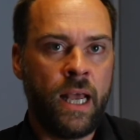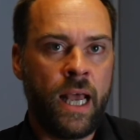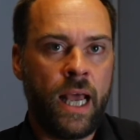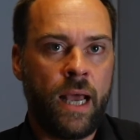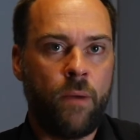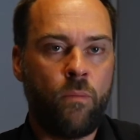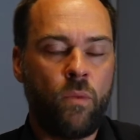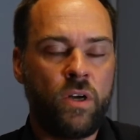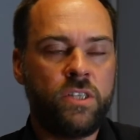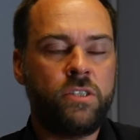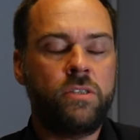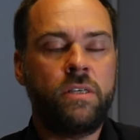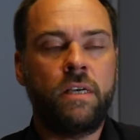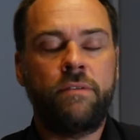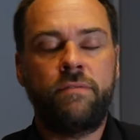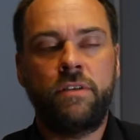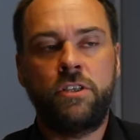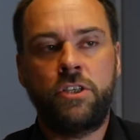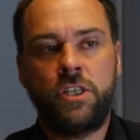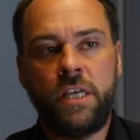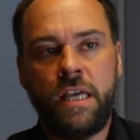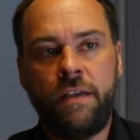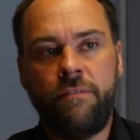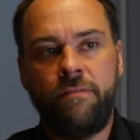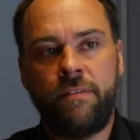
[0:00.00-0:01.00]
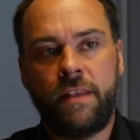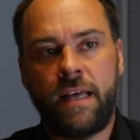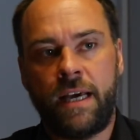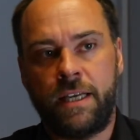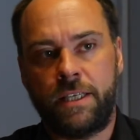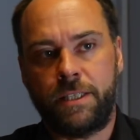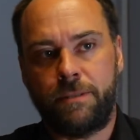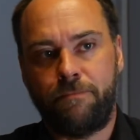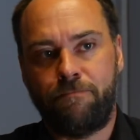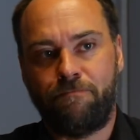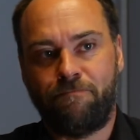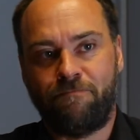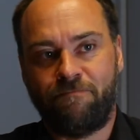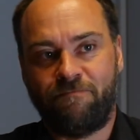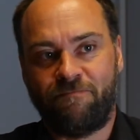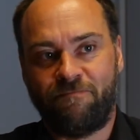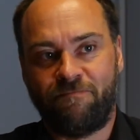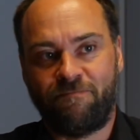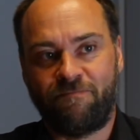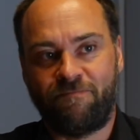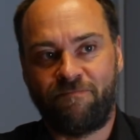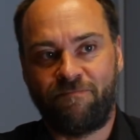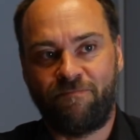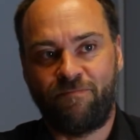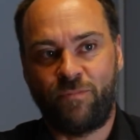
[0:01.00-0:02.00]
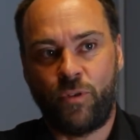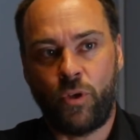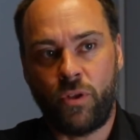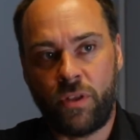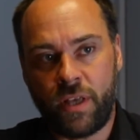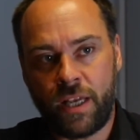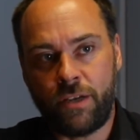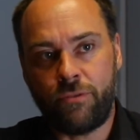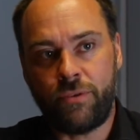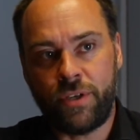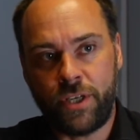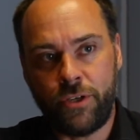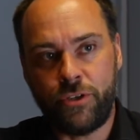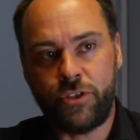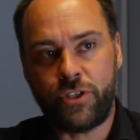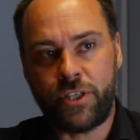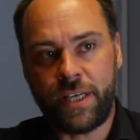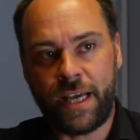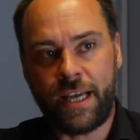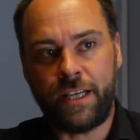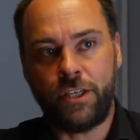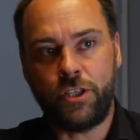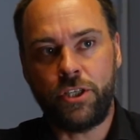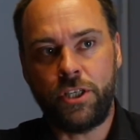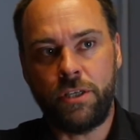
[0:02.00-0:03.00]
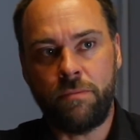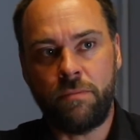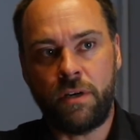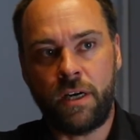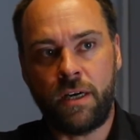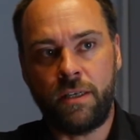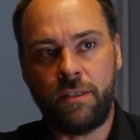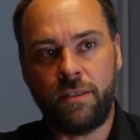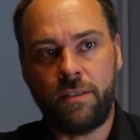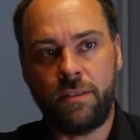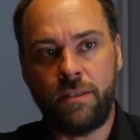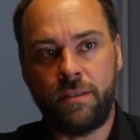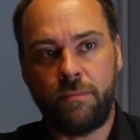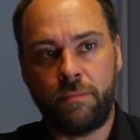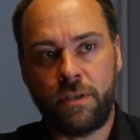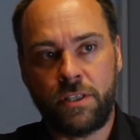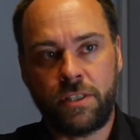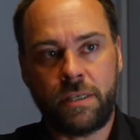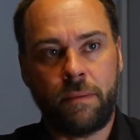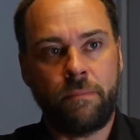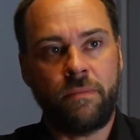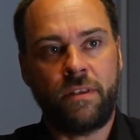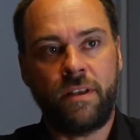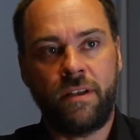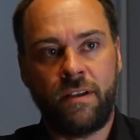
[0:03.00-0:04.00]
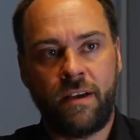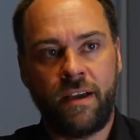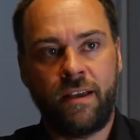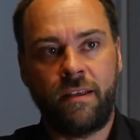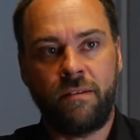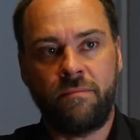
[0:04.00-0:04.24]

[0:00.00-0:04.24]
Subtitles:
And once you have achieved that, you then reduce the energy demand by something like